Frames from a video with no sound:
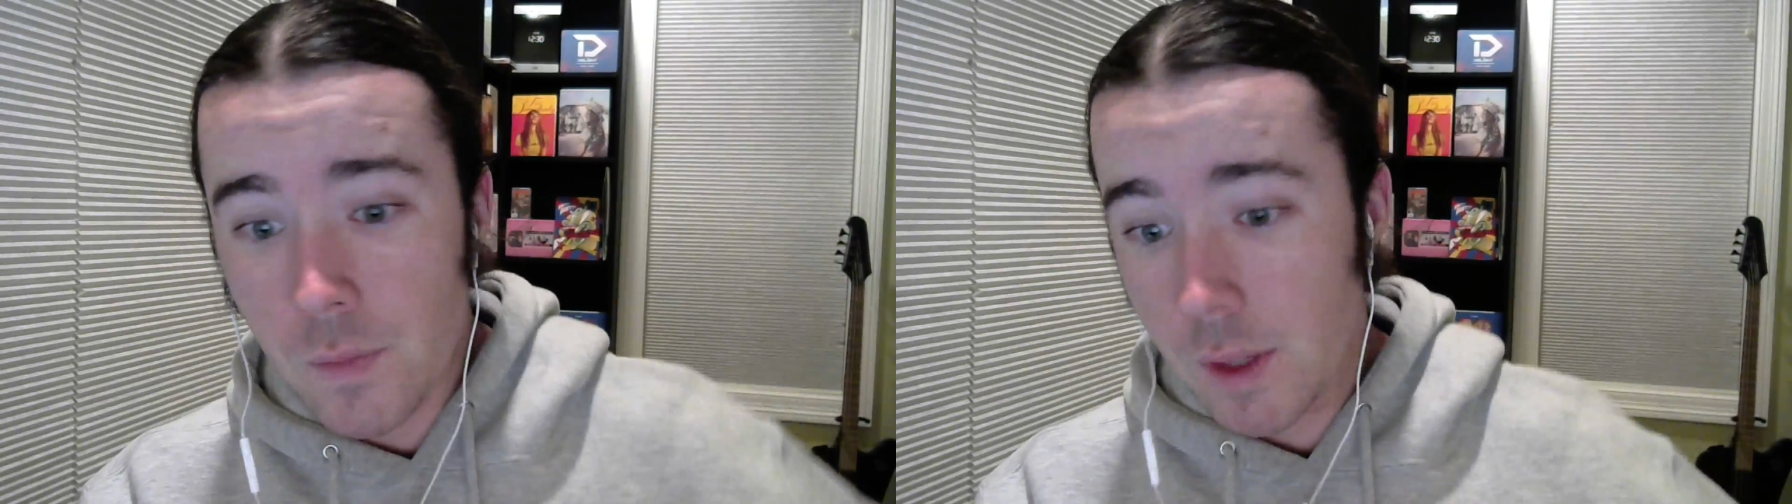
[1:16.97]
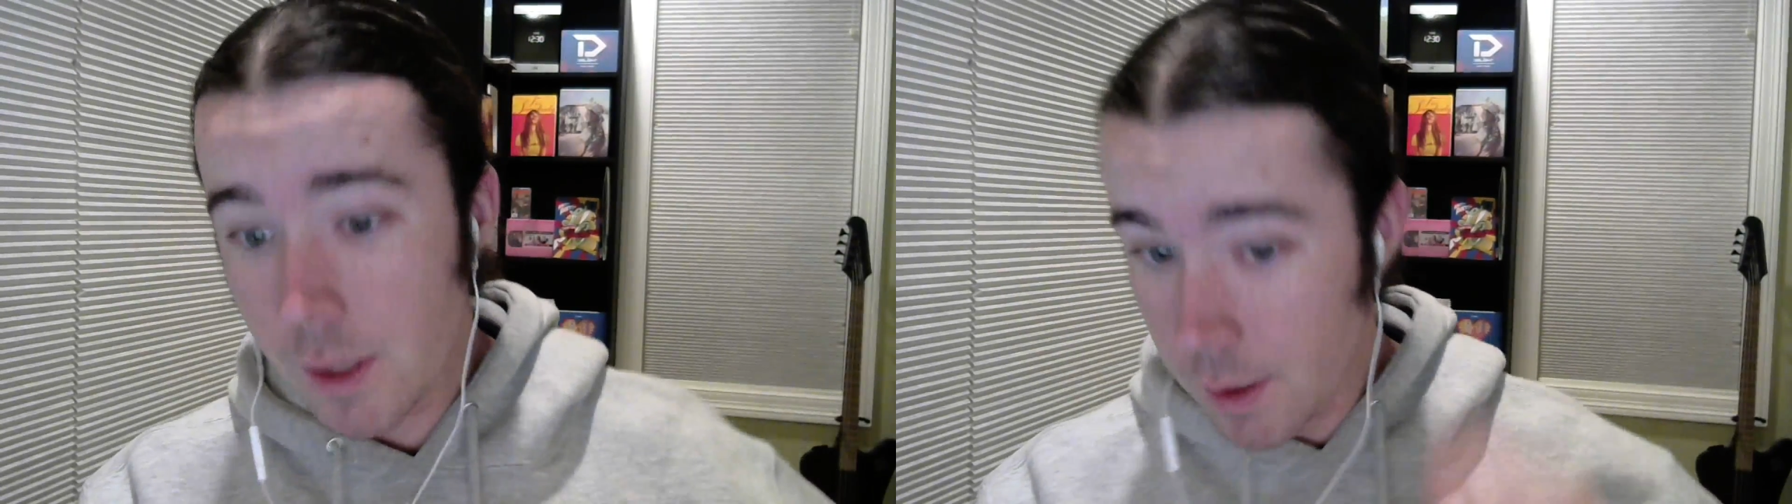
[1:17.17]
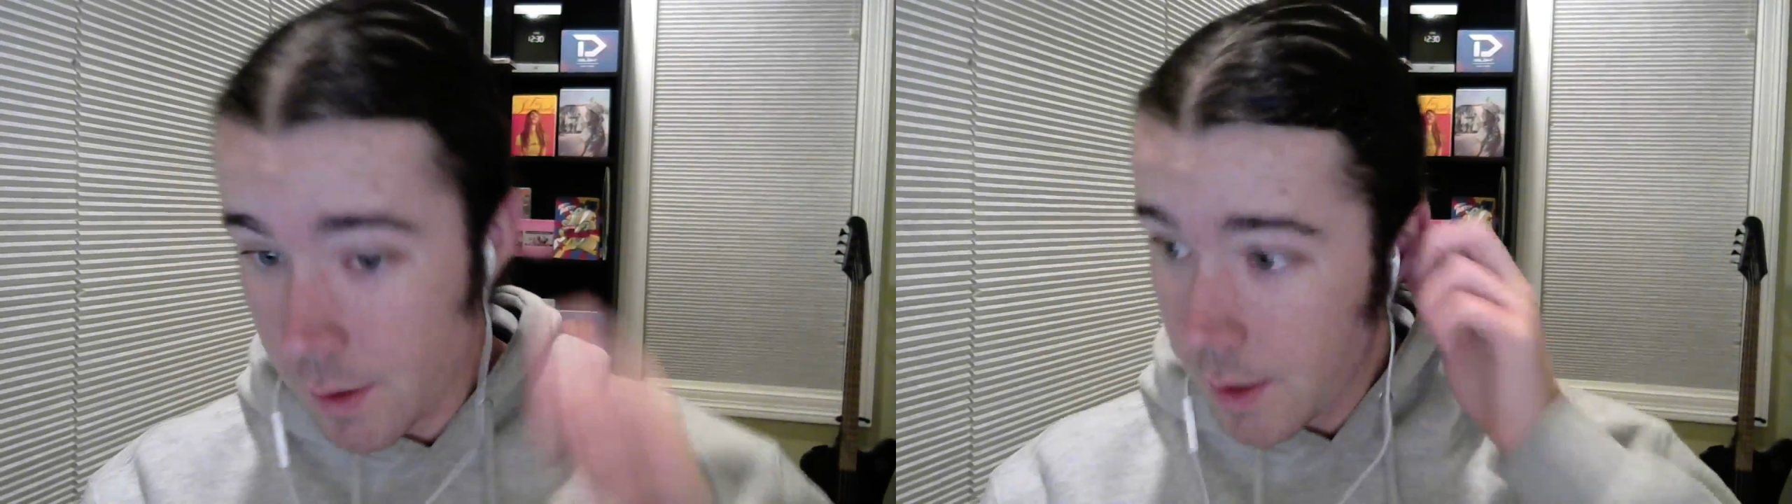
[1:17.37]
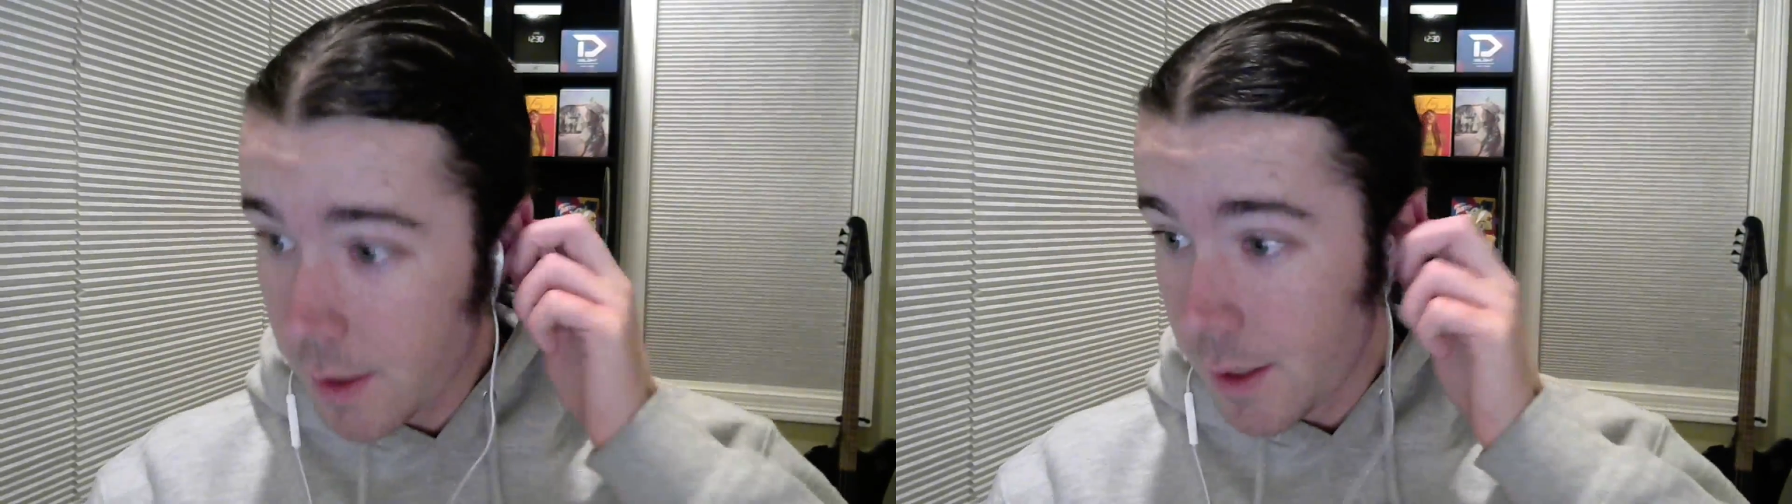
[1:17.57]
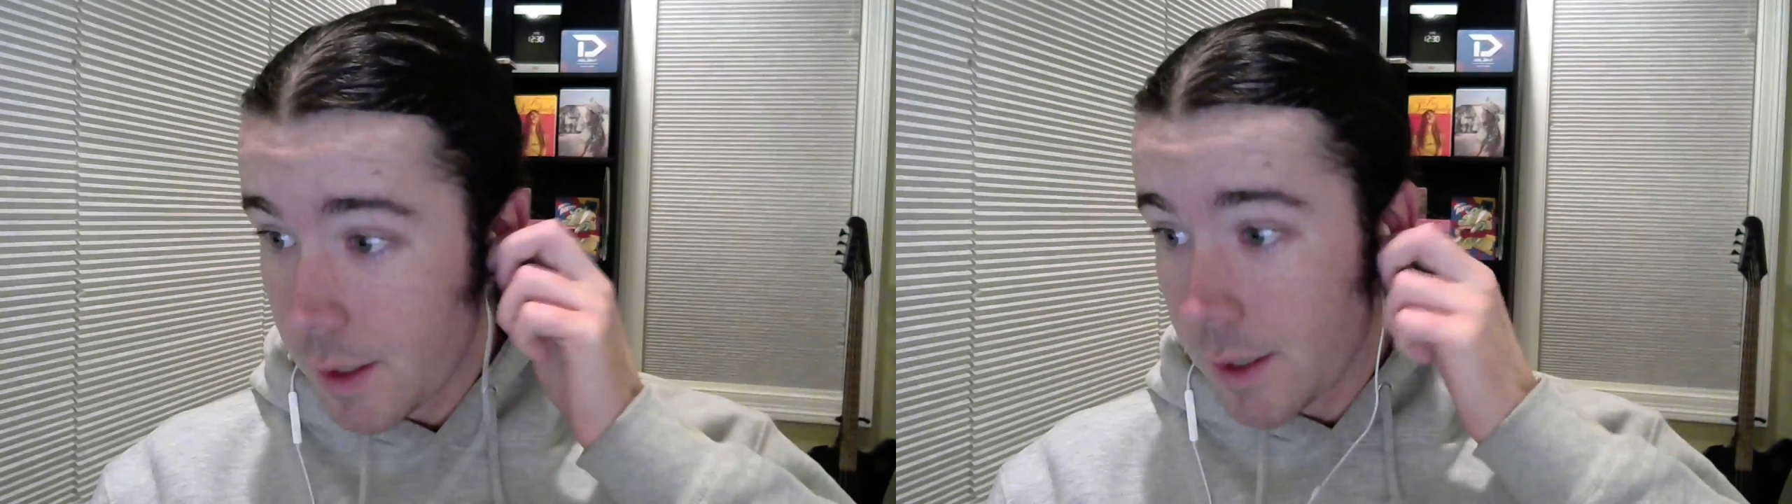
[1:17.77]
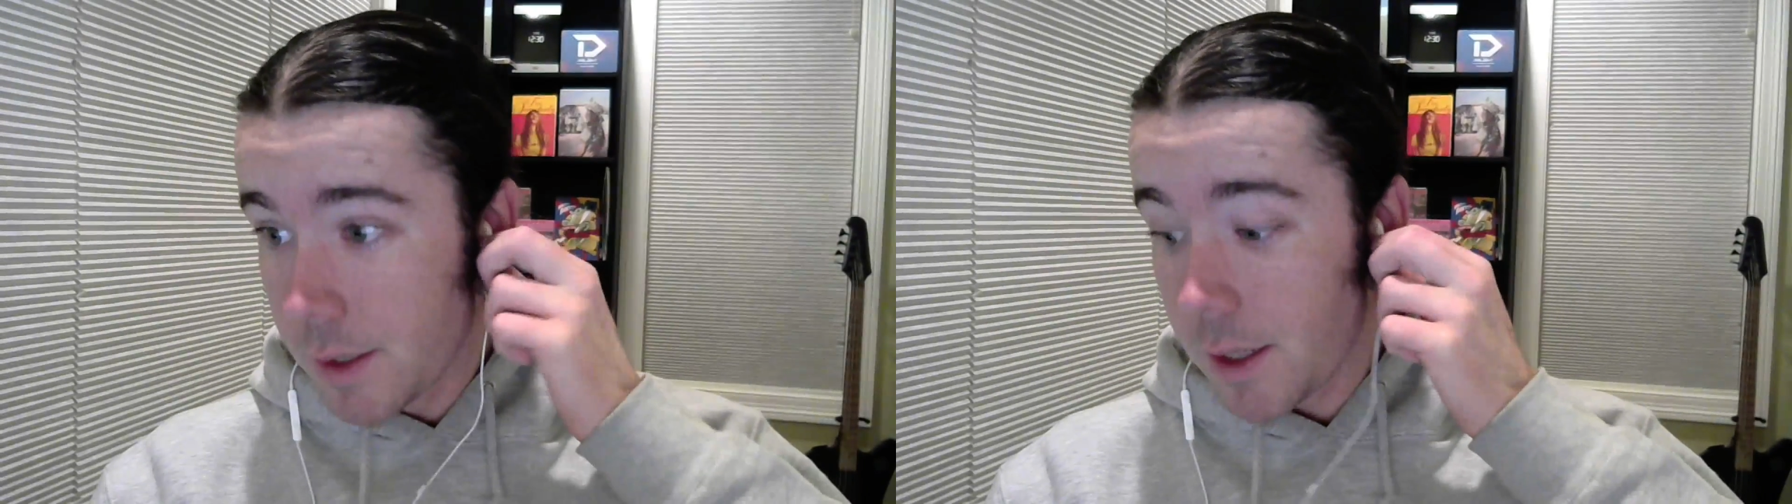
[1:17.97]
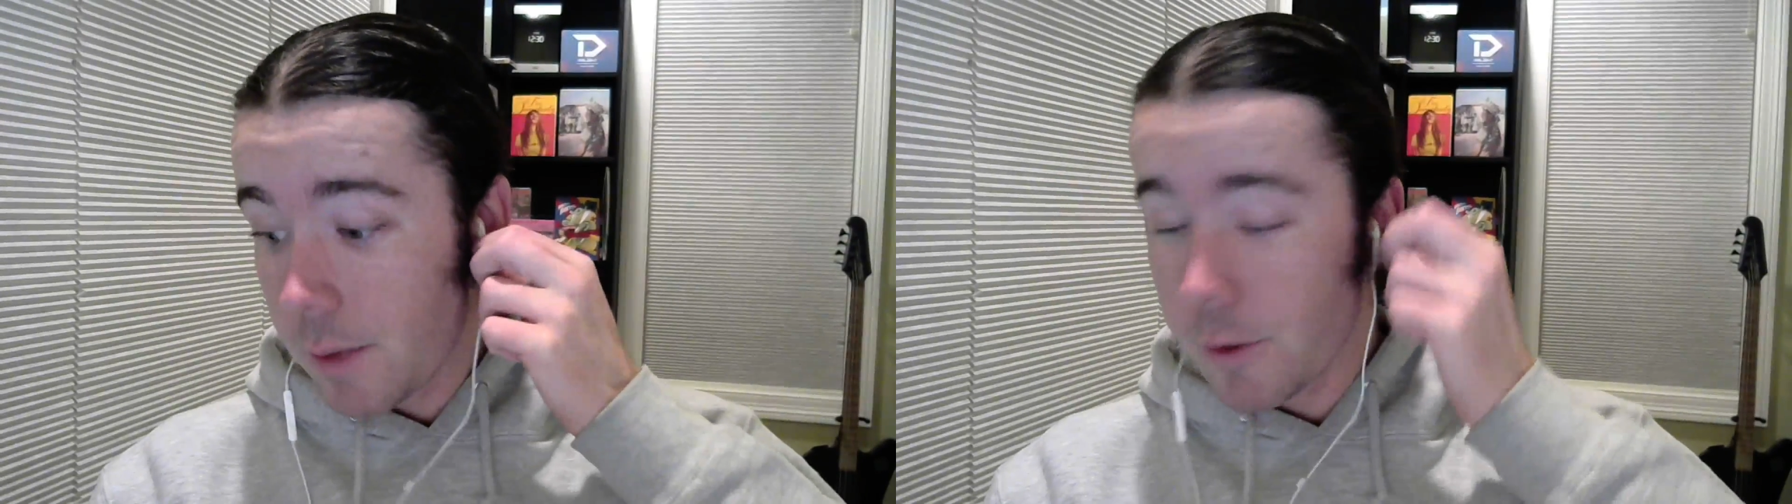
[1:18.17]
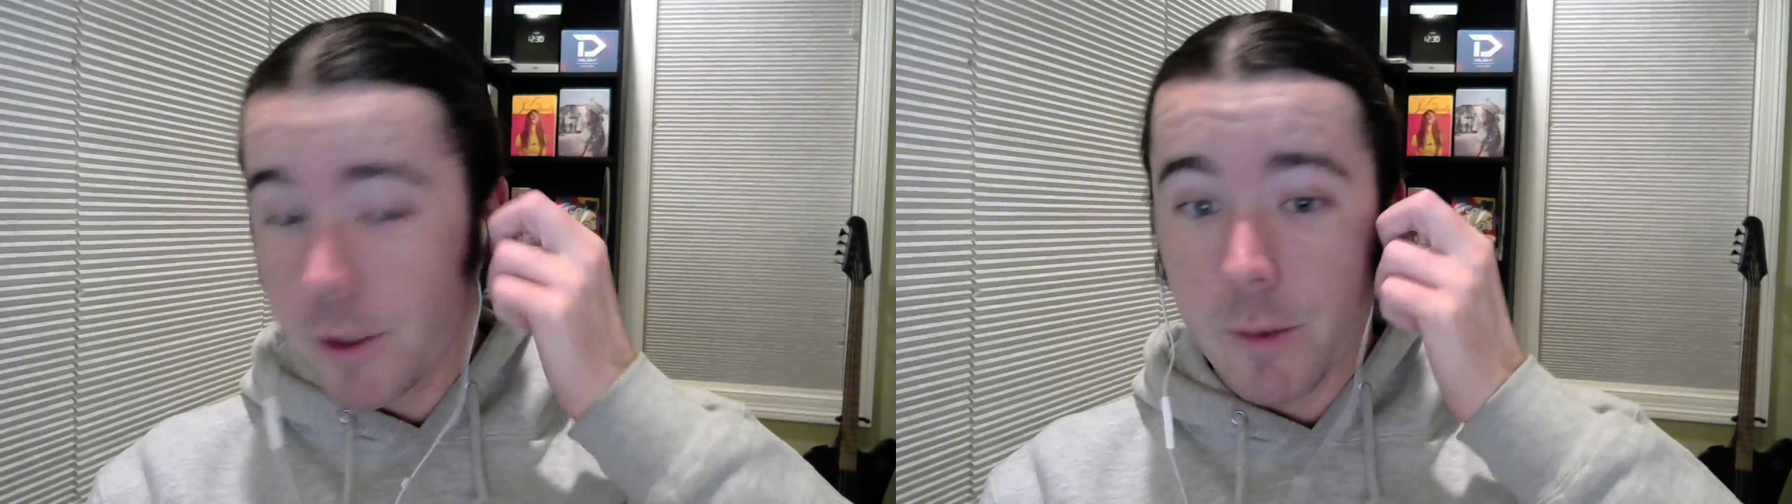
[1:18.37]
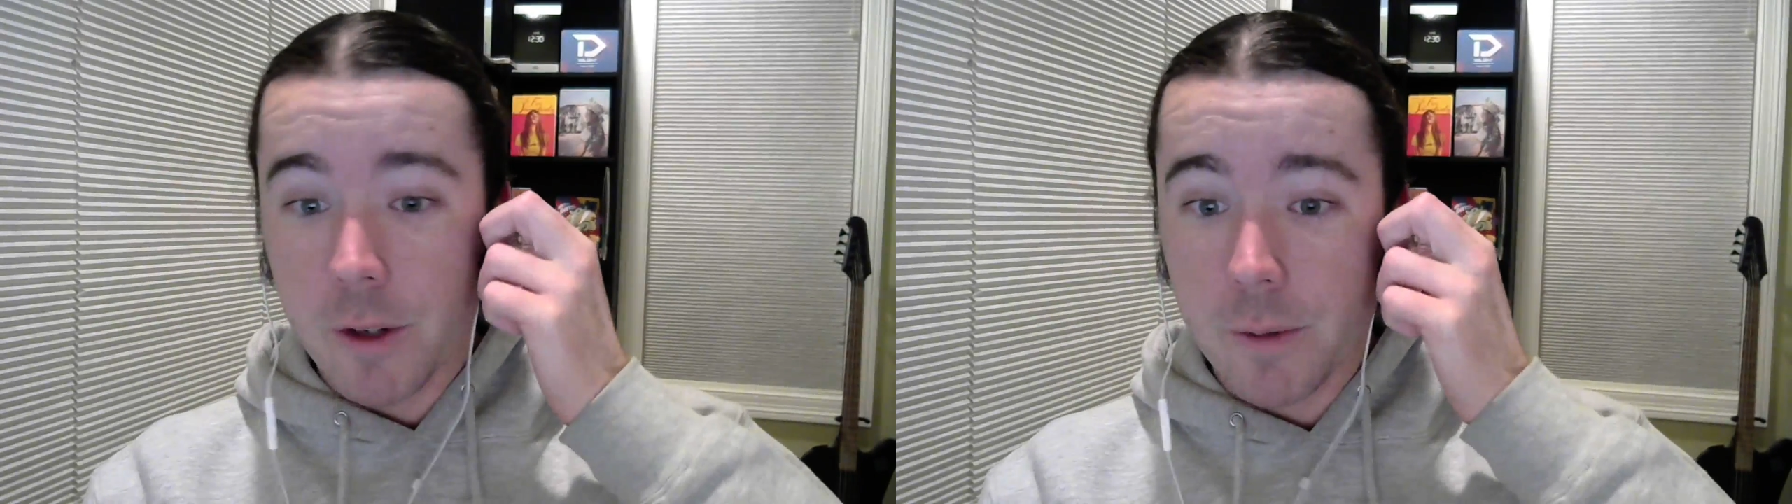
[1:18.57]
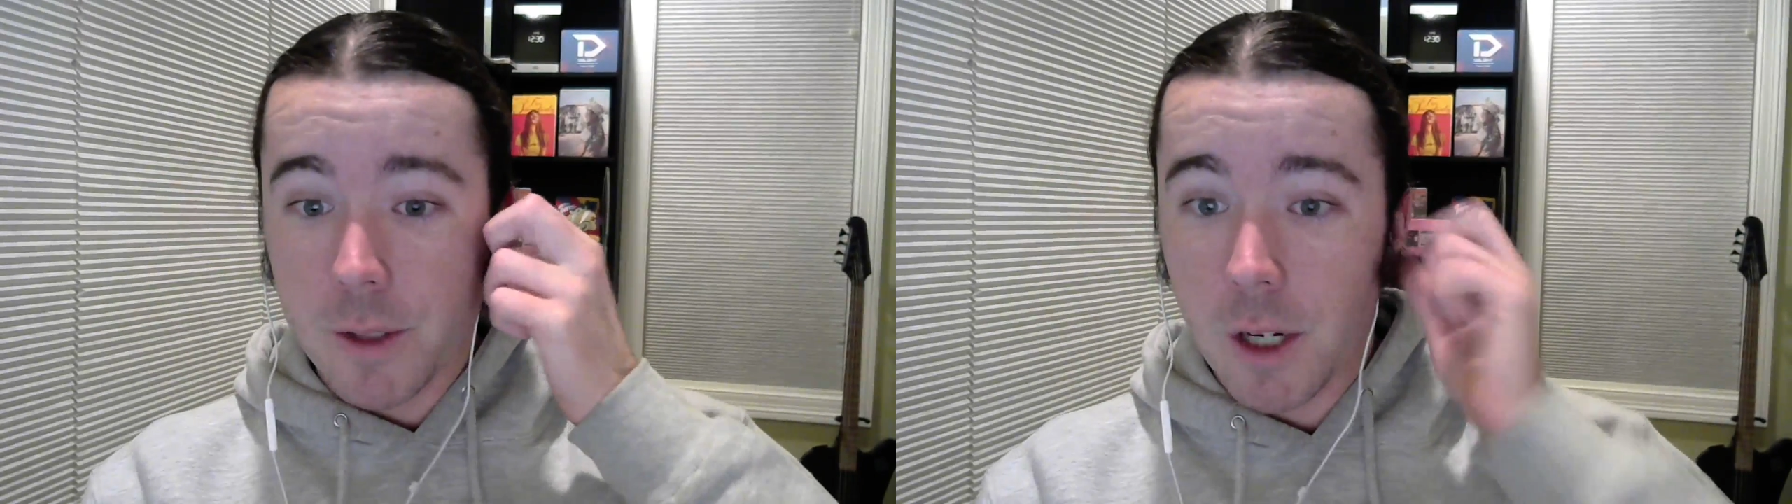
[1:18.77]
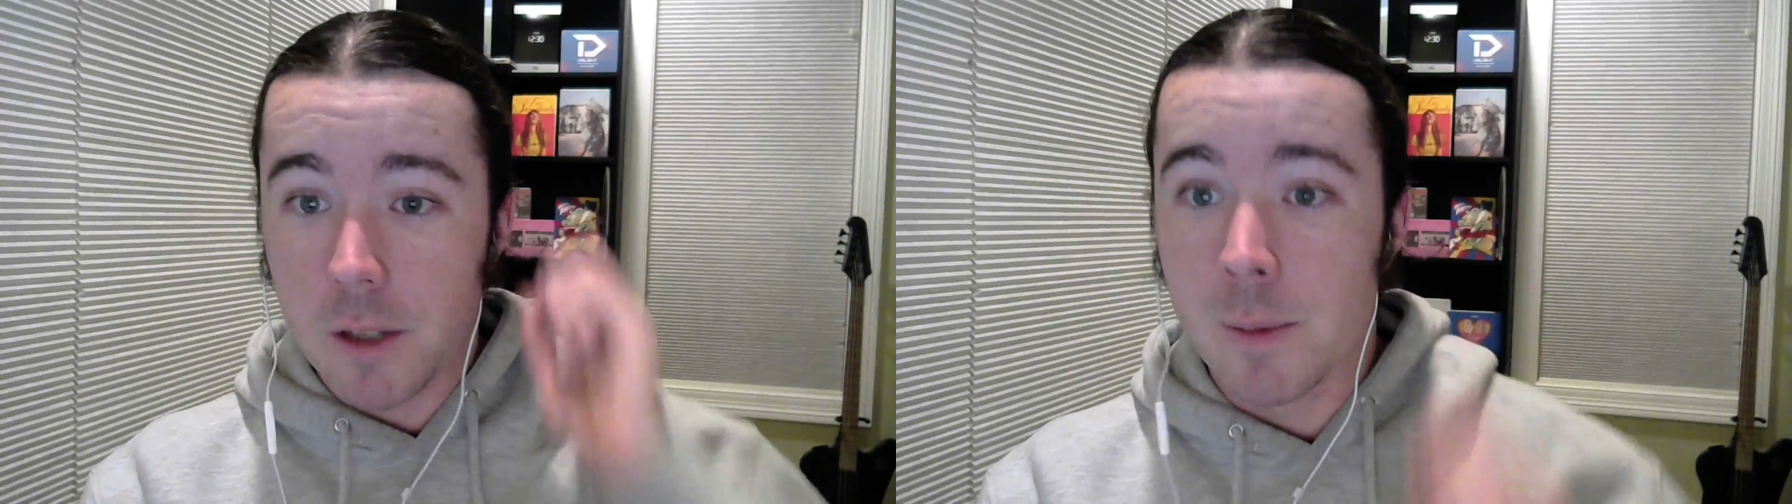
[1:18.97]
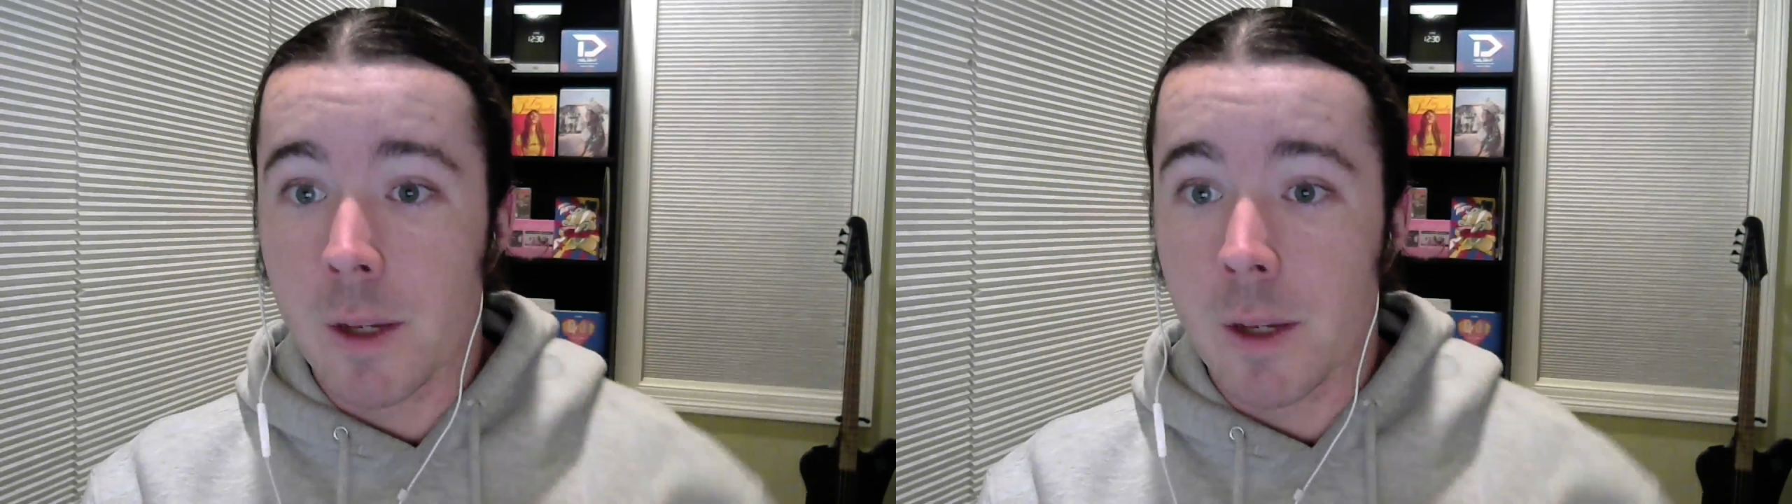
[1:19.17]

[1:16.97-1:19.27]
I think we already talked about